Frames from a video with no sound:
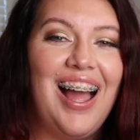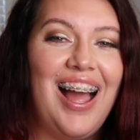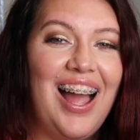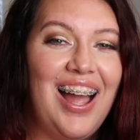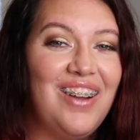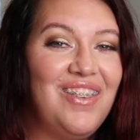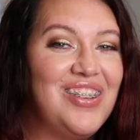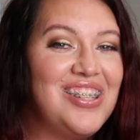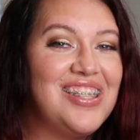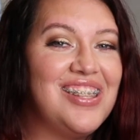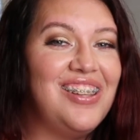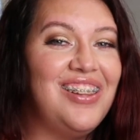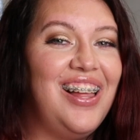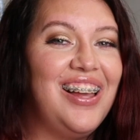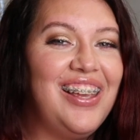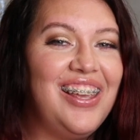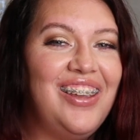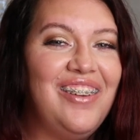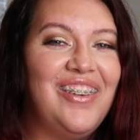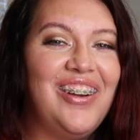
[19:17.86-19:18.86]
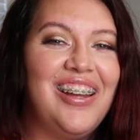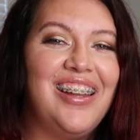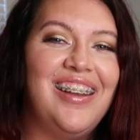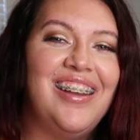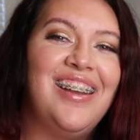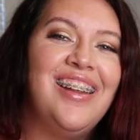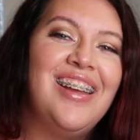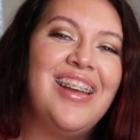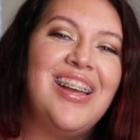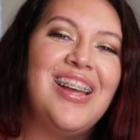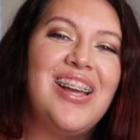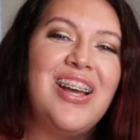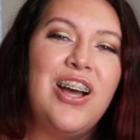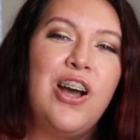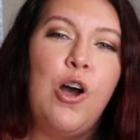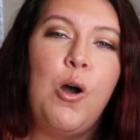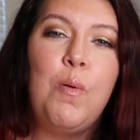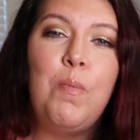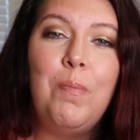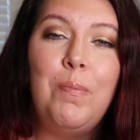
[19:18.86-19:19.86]
I was the lucky one.
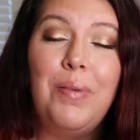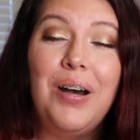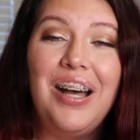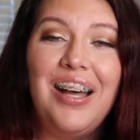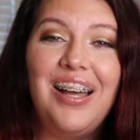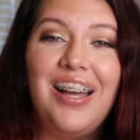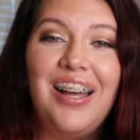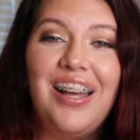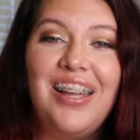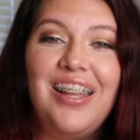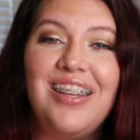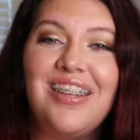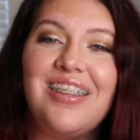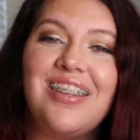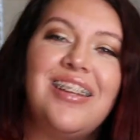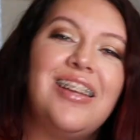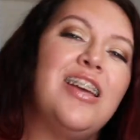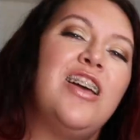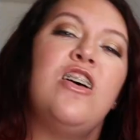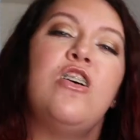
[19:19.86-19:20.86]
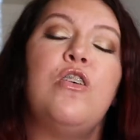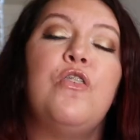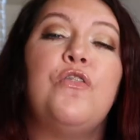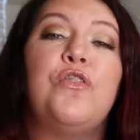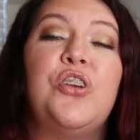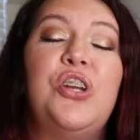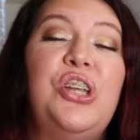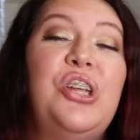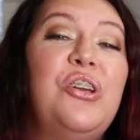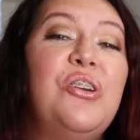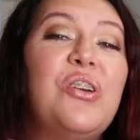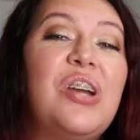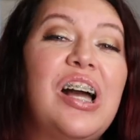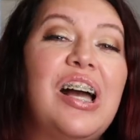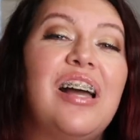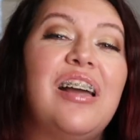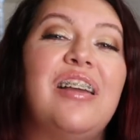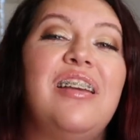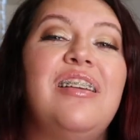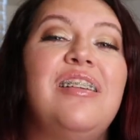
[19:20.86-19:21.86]
But for you
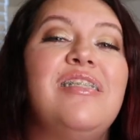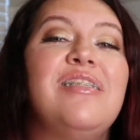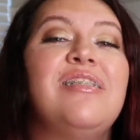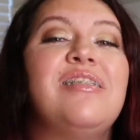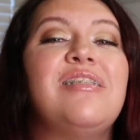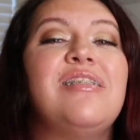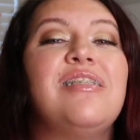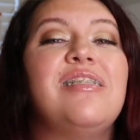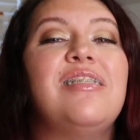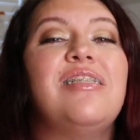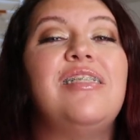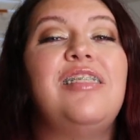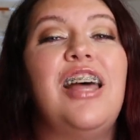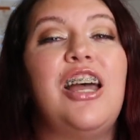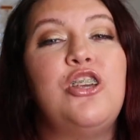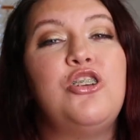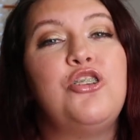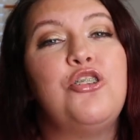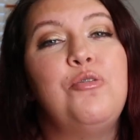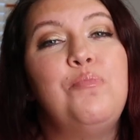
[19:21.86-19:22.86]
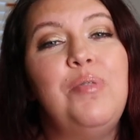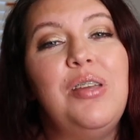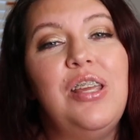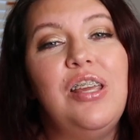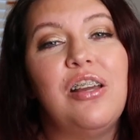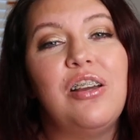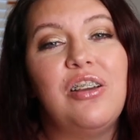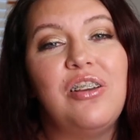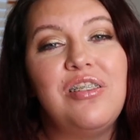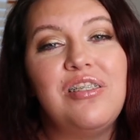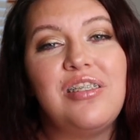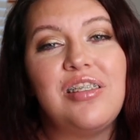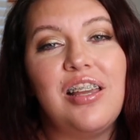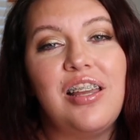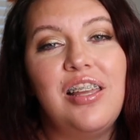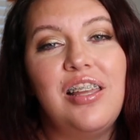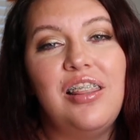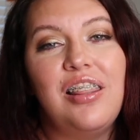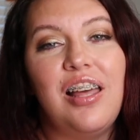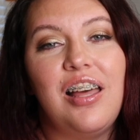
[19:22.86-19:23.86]
guys, that should be a good
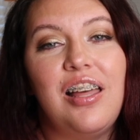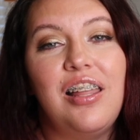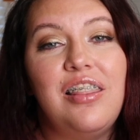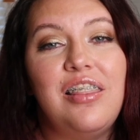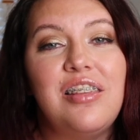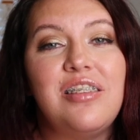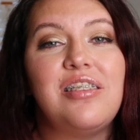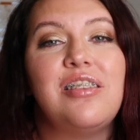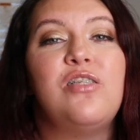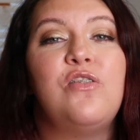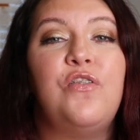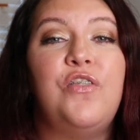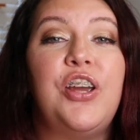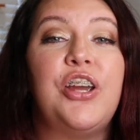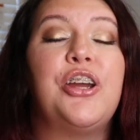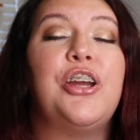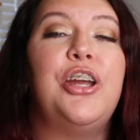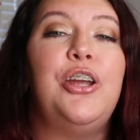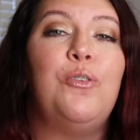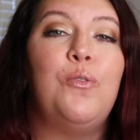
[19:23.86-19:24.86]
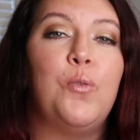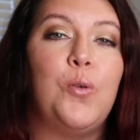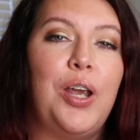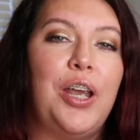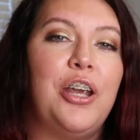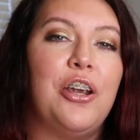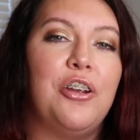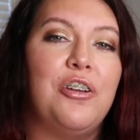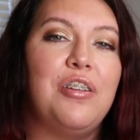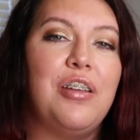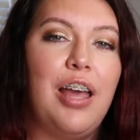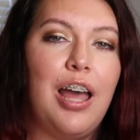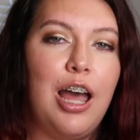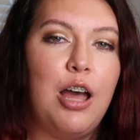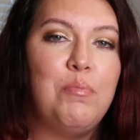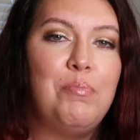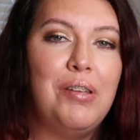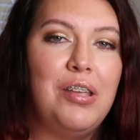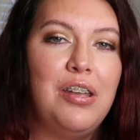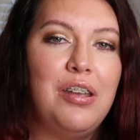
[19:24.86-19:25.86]
sign that this is very rare to
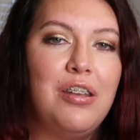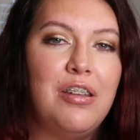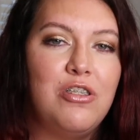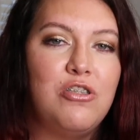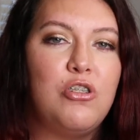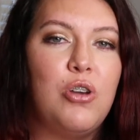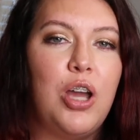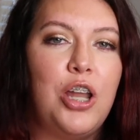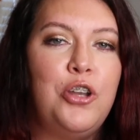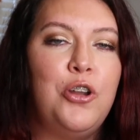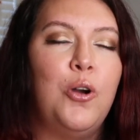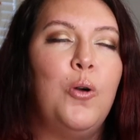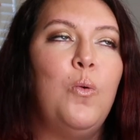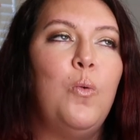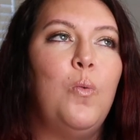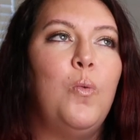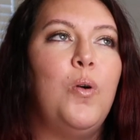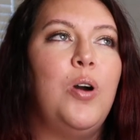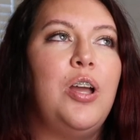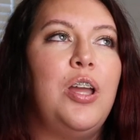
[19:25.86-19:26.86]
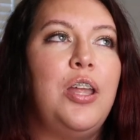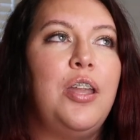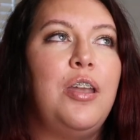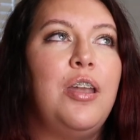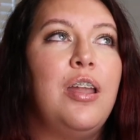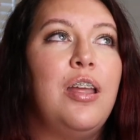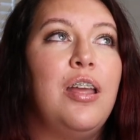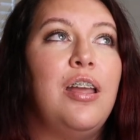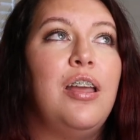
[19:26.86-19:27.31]
happen. So I don't want